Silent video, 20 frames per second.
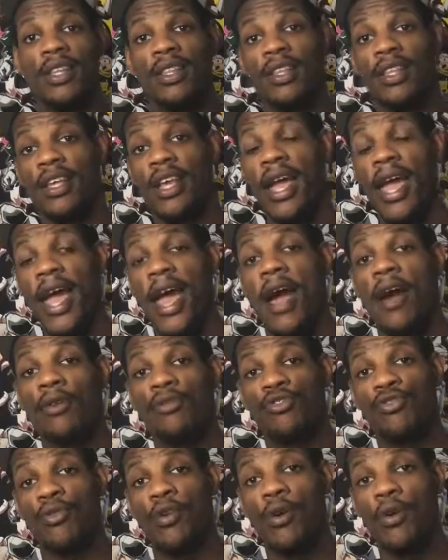the
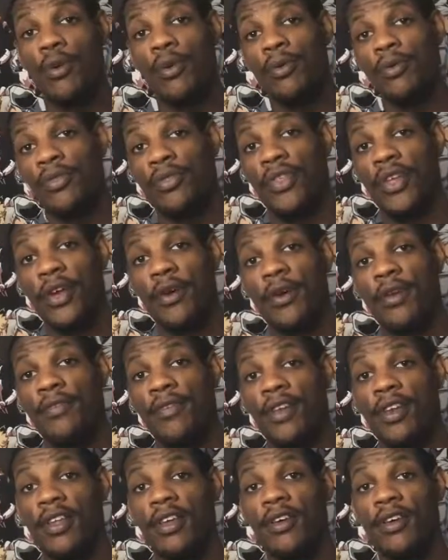outro theory
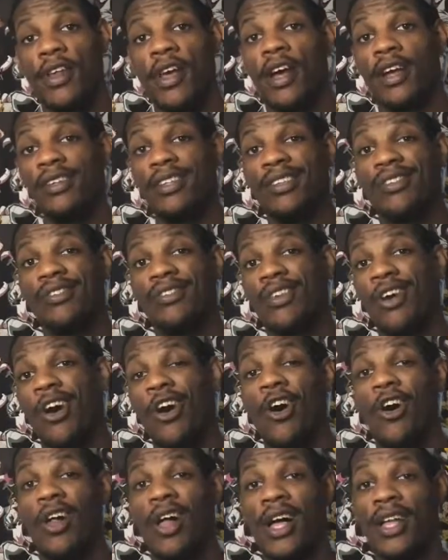video now. This is
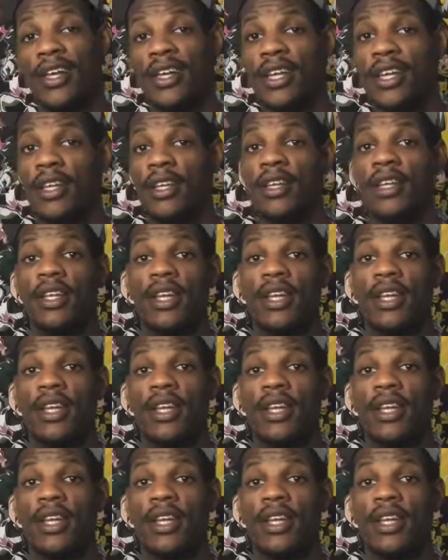all I needed.